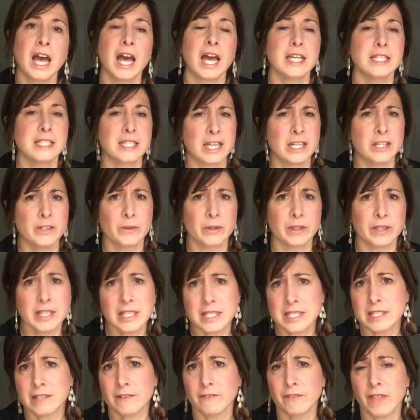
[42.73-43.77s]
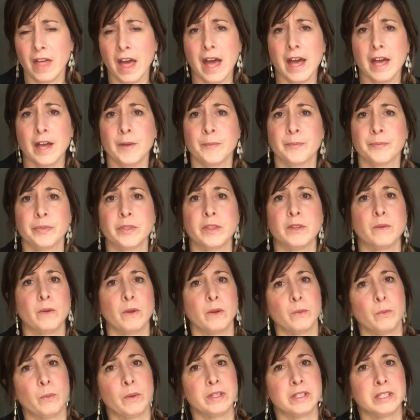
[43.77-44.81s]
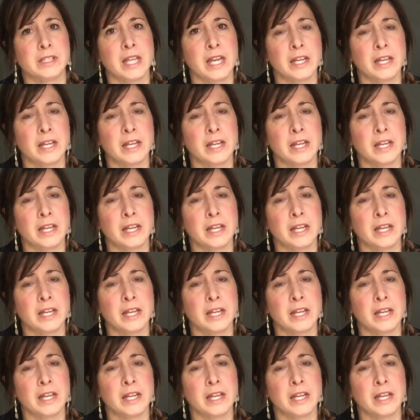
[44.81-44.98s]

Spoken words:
I send you a list of them to